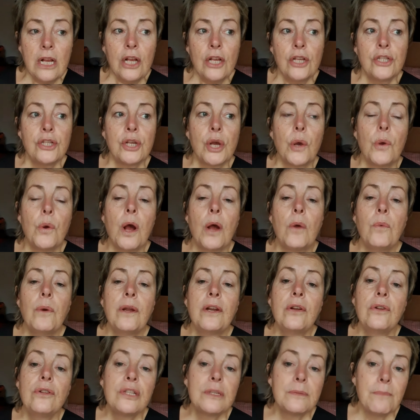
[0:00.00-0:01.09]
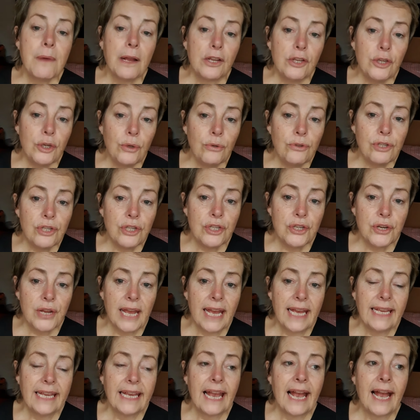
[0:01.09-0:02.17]
So I went onto my
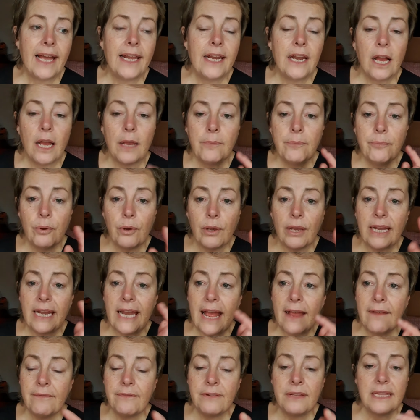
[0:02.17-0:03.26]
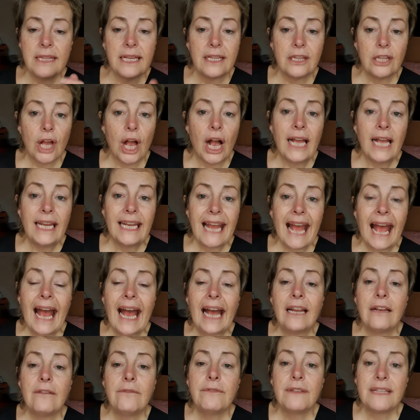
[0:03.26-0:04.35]
NutriTrack and I put in everything that I'd
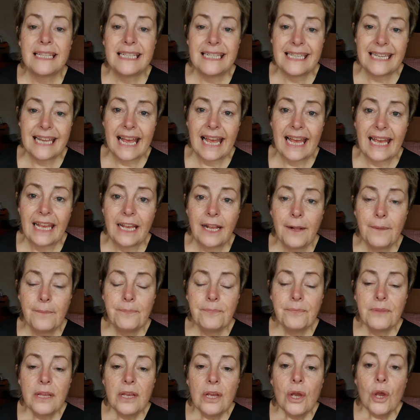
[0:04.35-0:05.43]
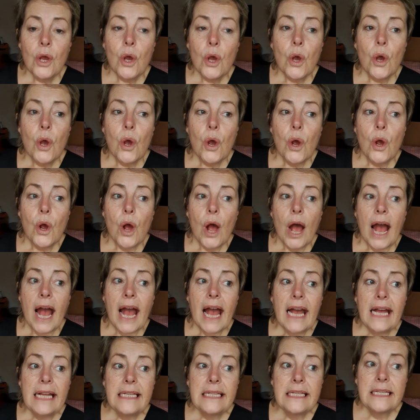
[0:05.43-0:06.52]
had for the day.
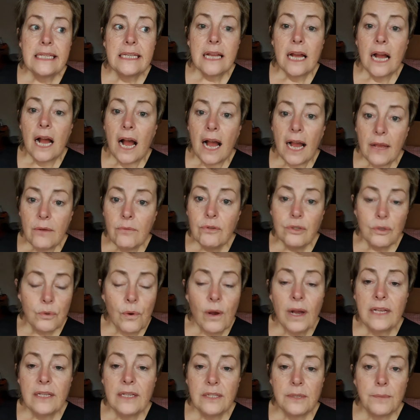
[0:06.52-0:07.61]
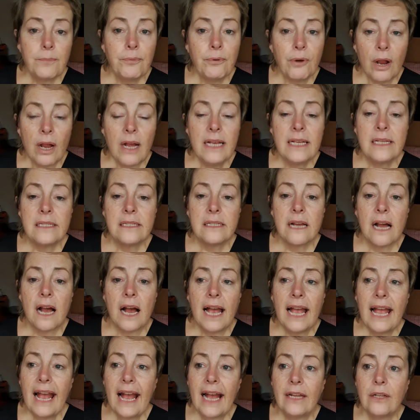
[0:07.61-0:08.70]
And I was quite surprised that I
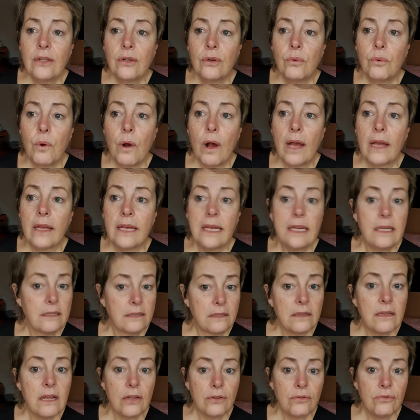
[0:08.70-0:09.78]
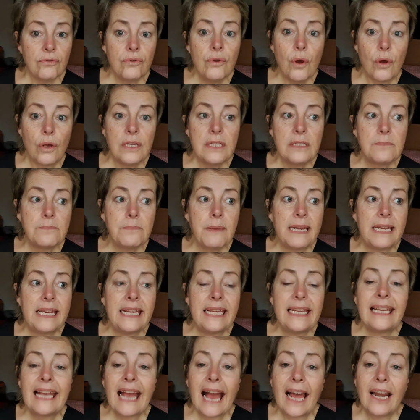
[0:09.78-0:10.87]
had not as
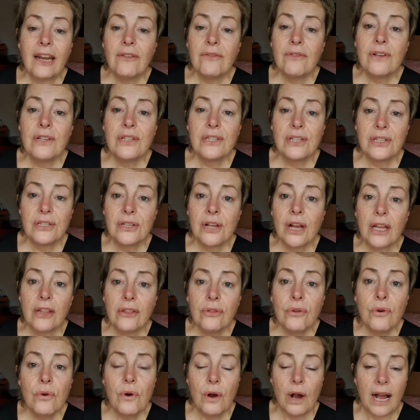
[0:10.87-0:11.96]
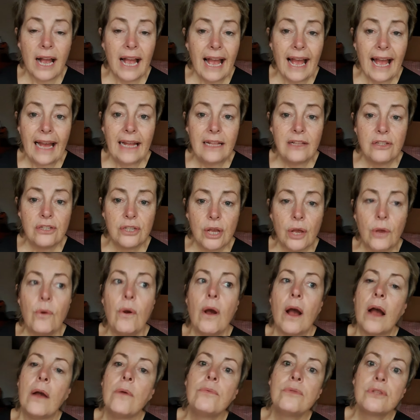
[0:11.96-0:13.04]
many calories as I thought I had. So
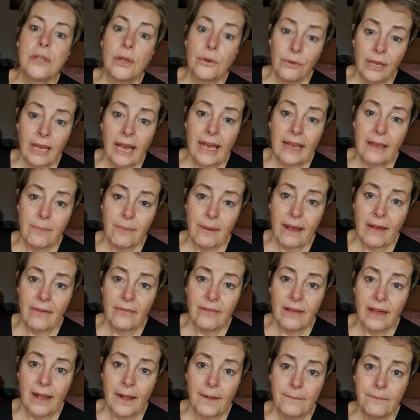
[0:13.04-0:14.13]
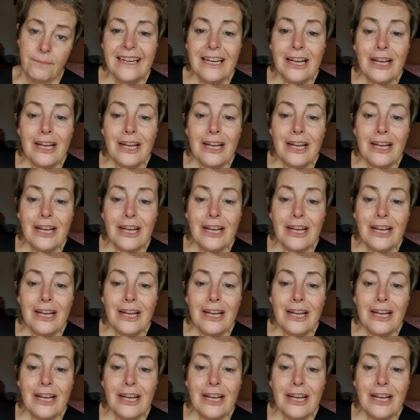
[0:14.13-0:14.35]
I was okay about that.